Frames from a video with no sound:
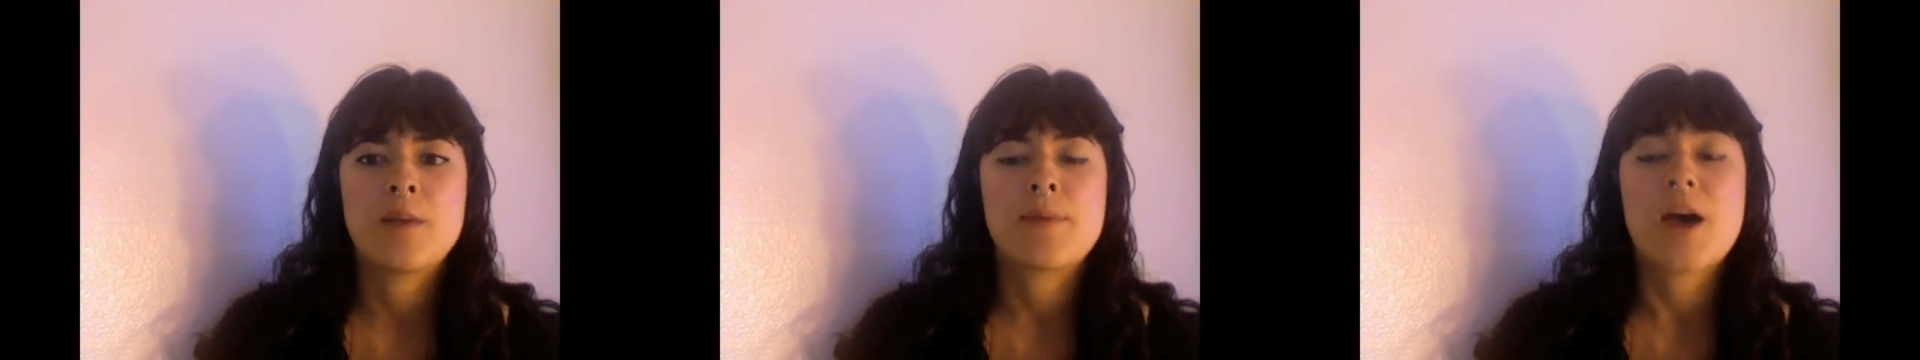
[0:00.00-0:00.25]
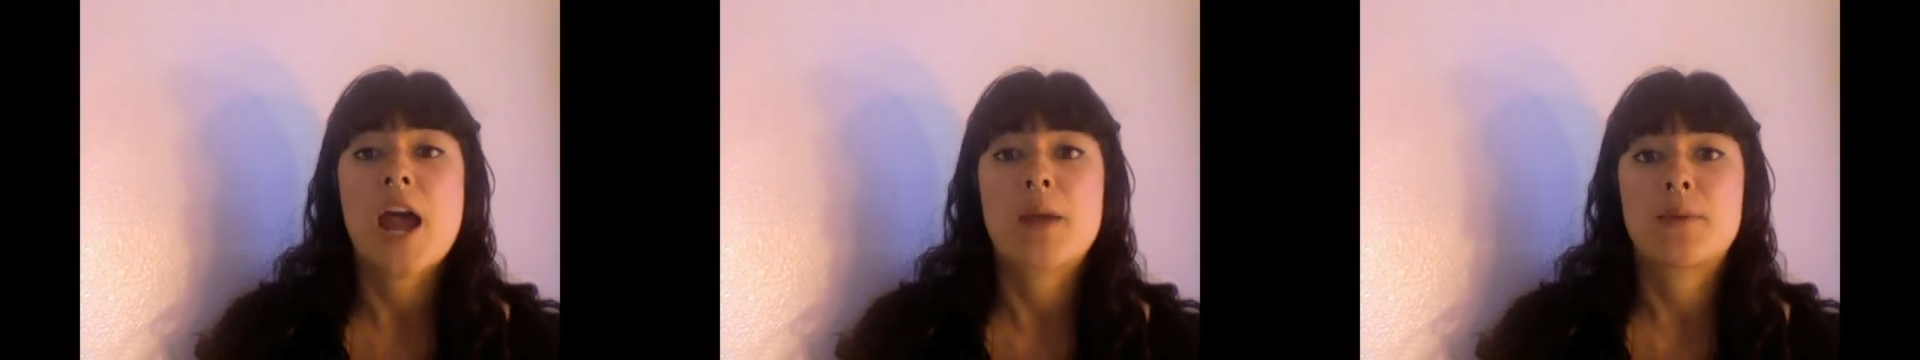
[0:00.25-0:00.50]

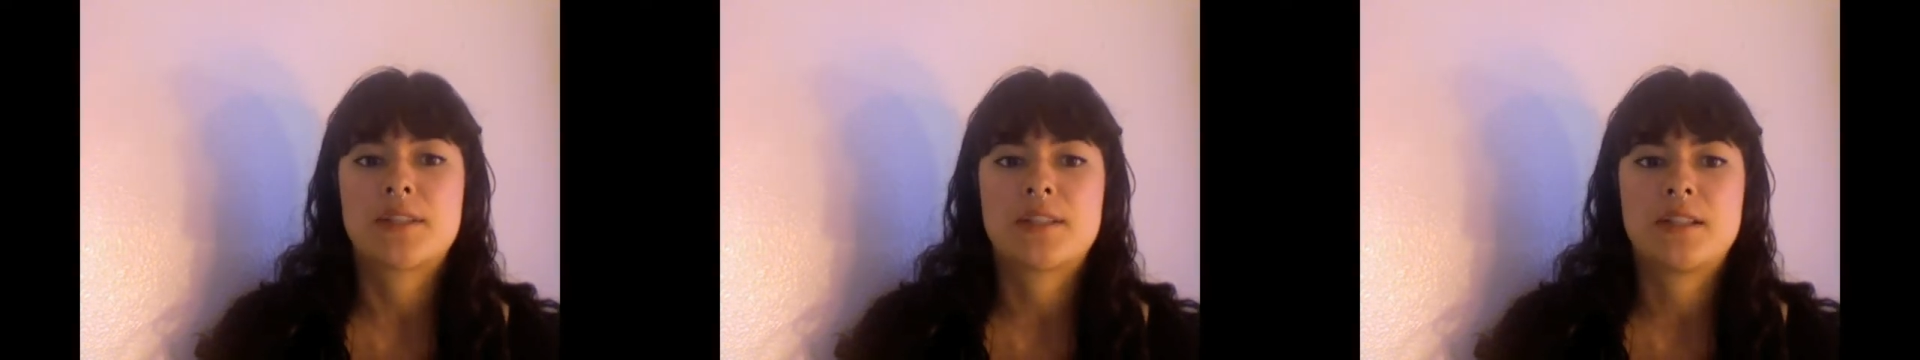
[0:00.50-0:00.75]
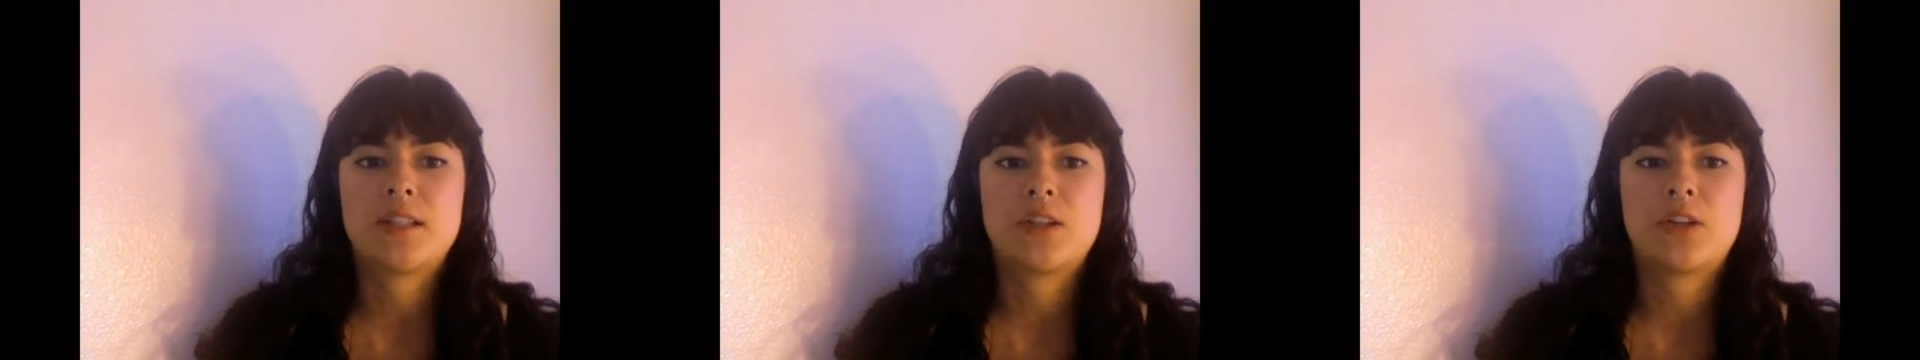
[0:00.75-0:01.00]
but I was
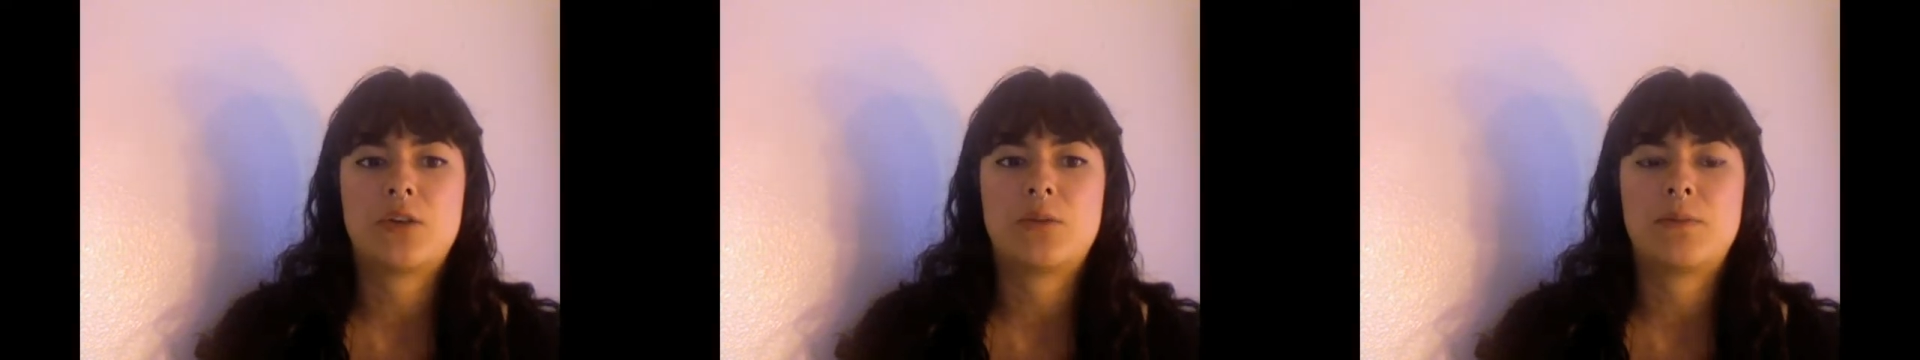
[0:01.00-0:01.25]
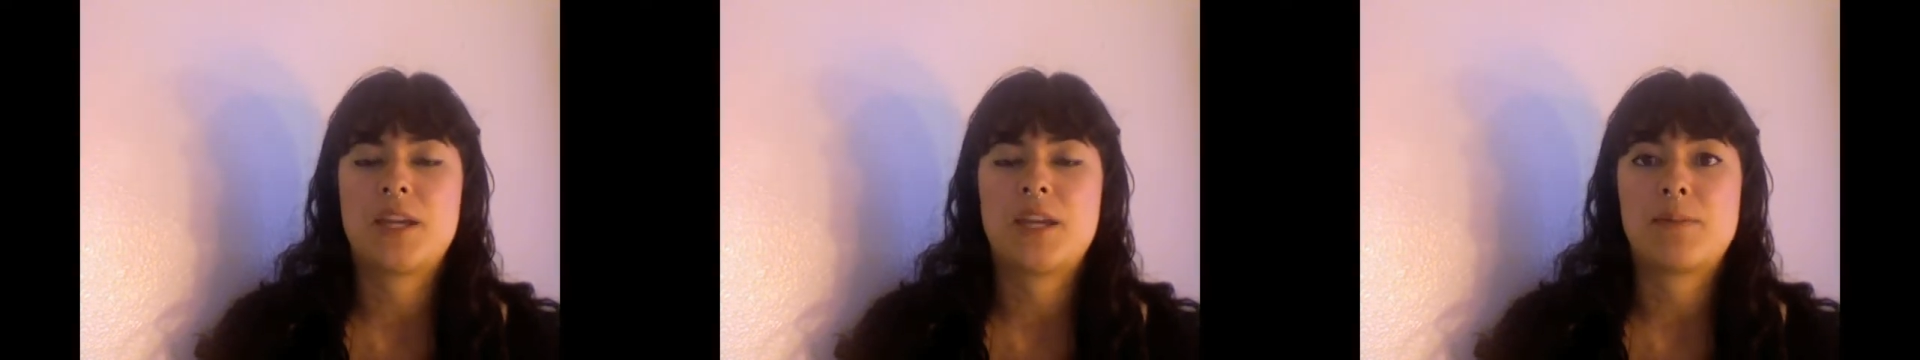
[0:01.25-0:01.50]
still
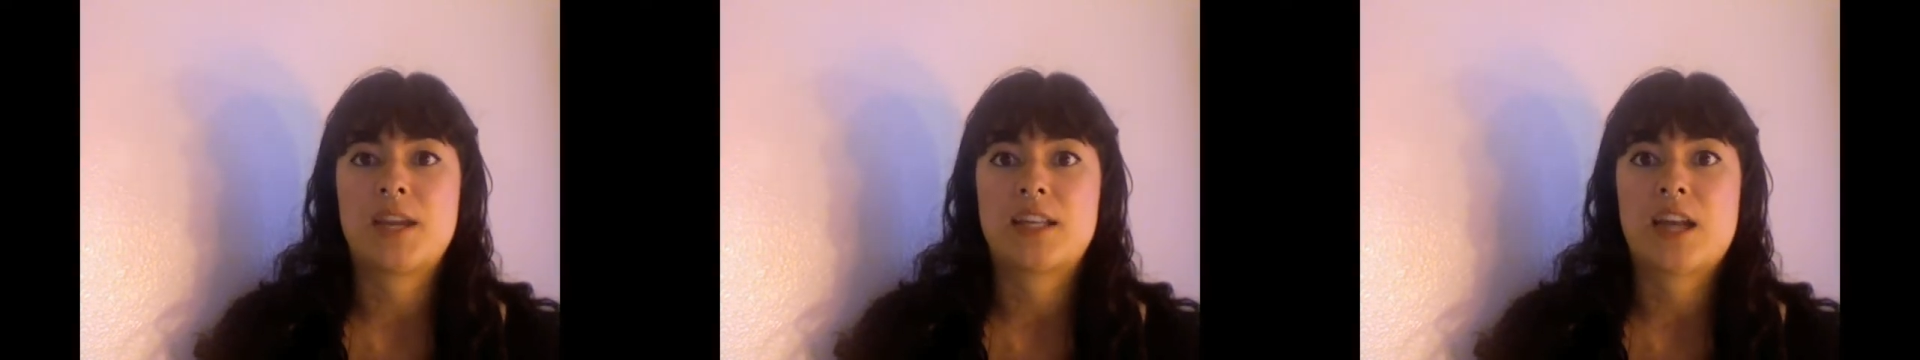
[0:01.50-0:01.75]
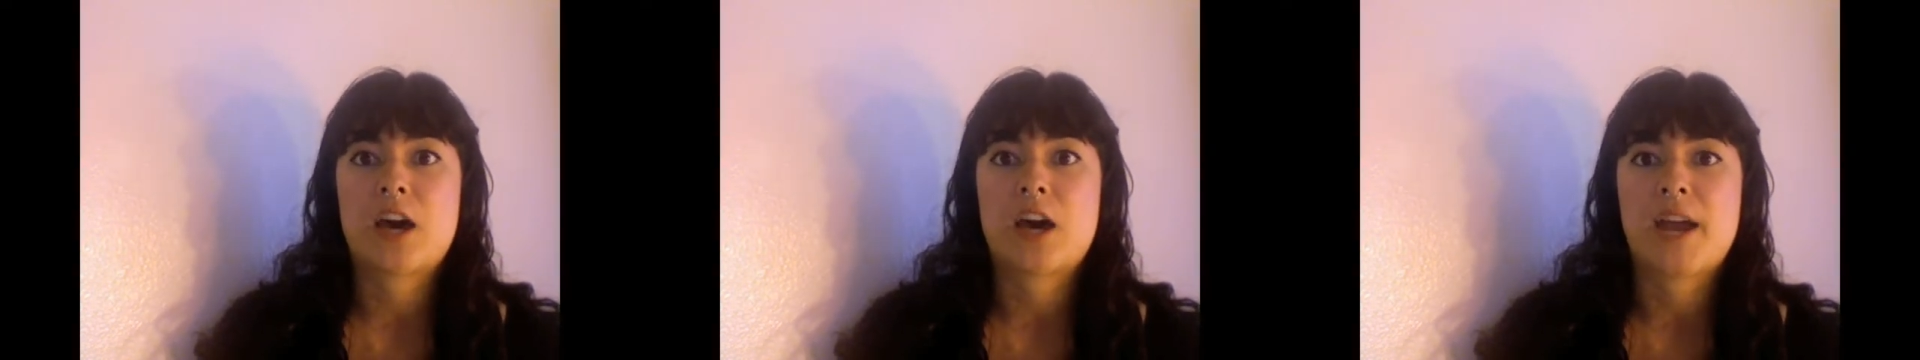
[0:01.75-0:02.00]
being picked
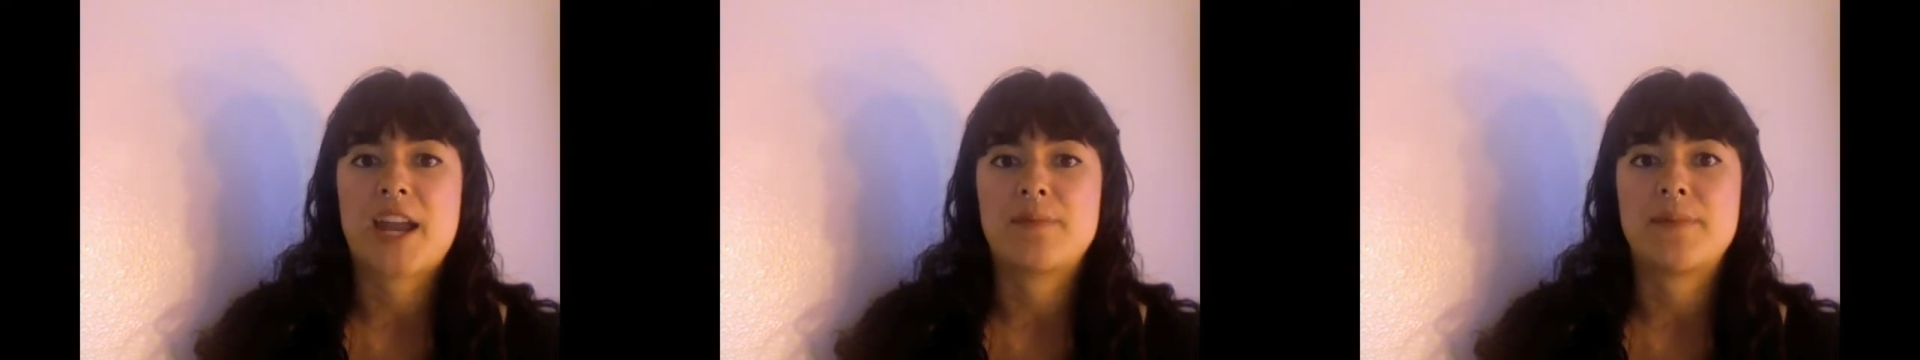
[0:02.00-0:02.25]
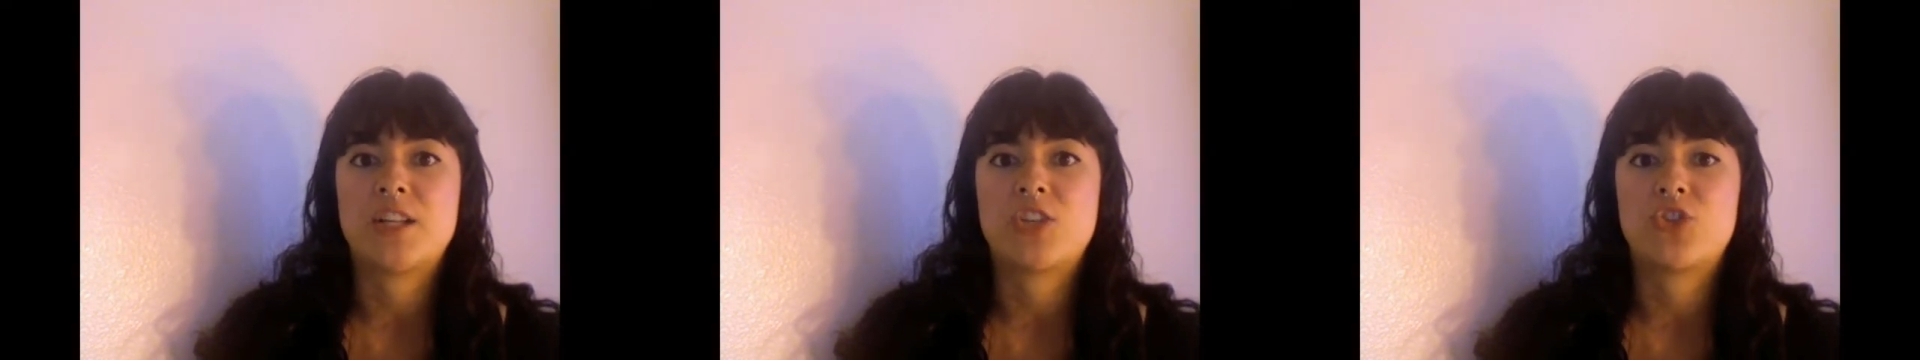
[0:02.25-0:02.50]
out by
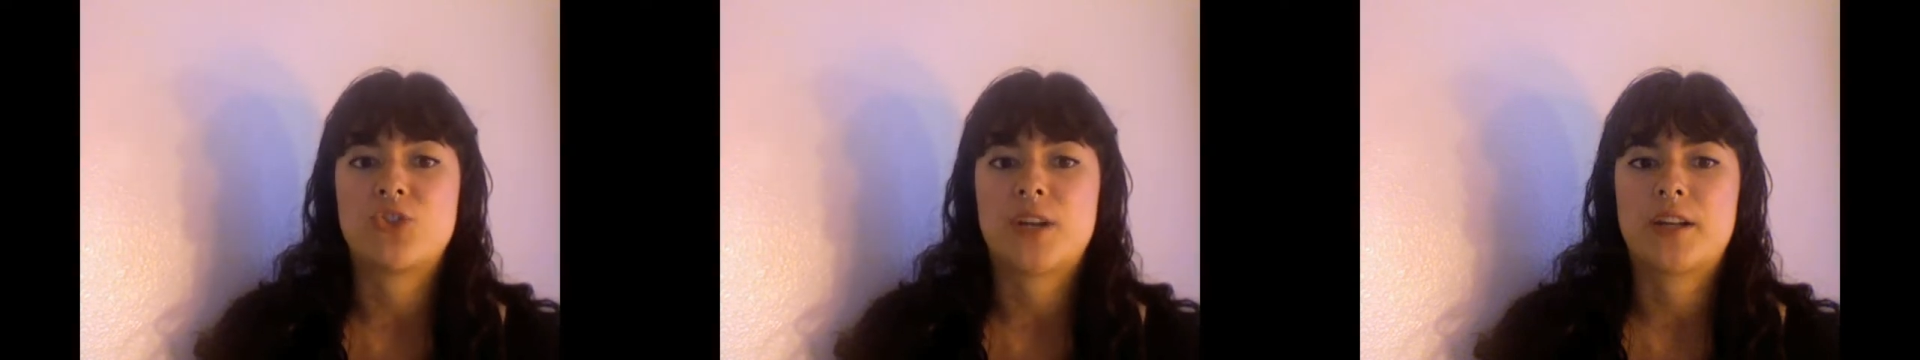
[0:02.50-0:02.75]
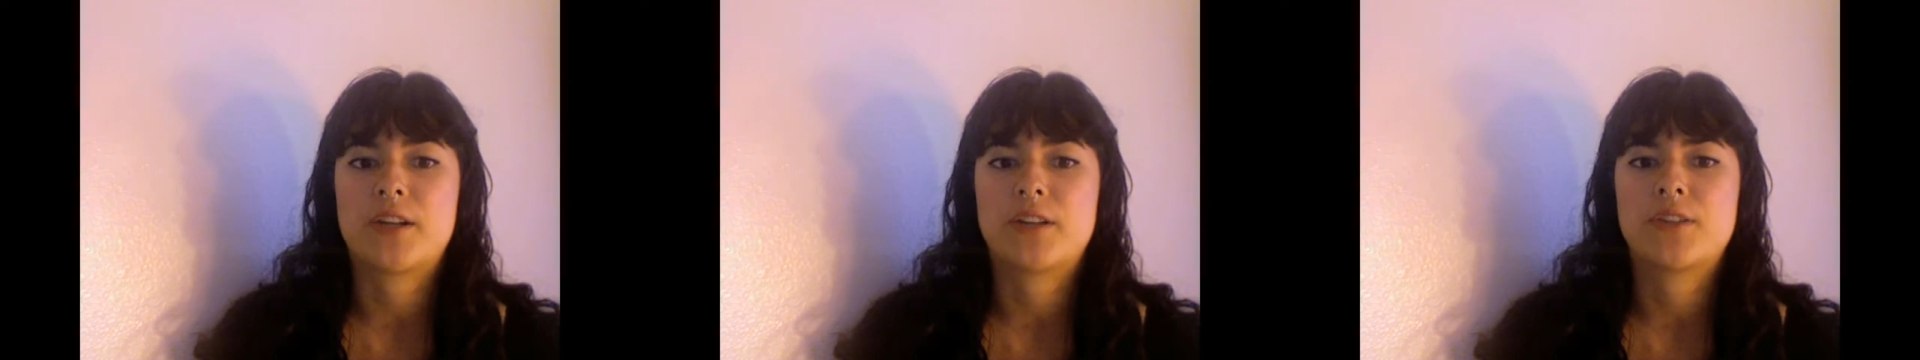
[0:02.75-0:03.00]

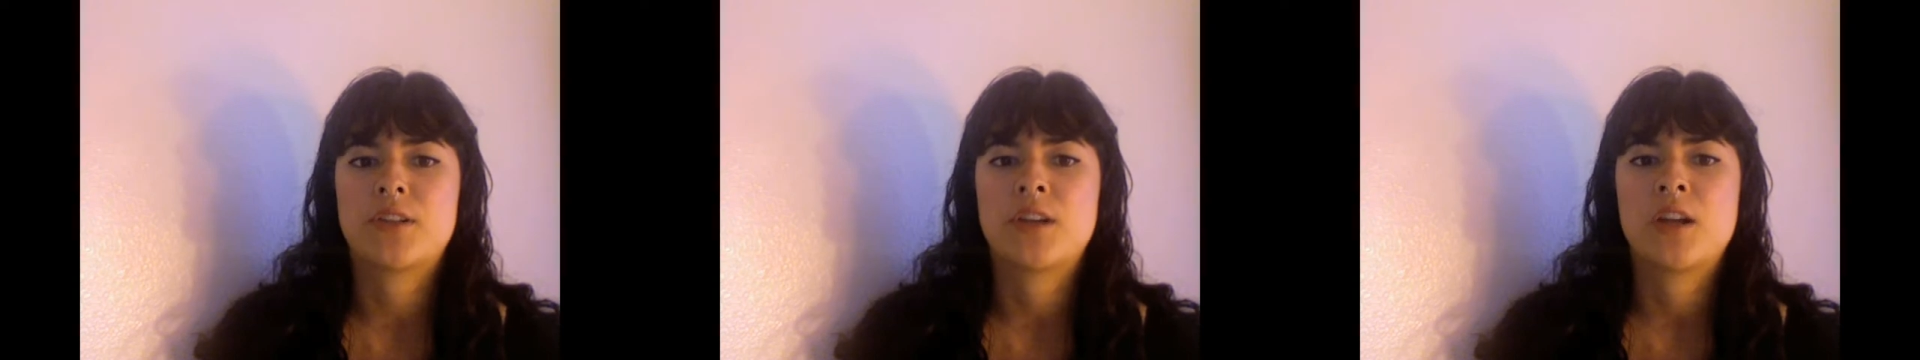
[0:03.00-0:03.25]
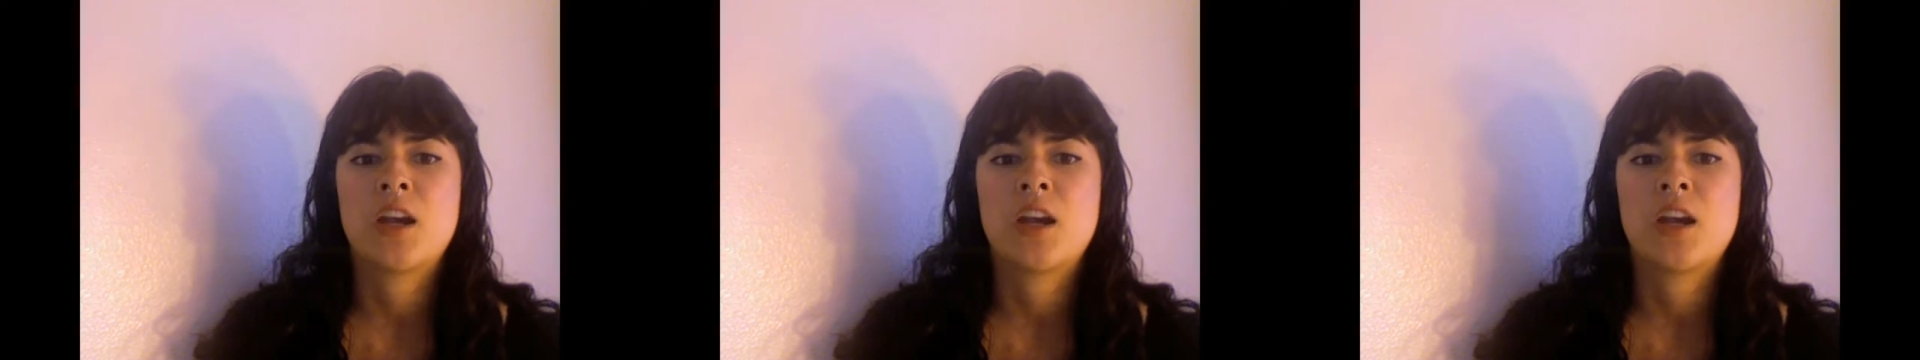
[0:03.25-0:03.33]
administrators.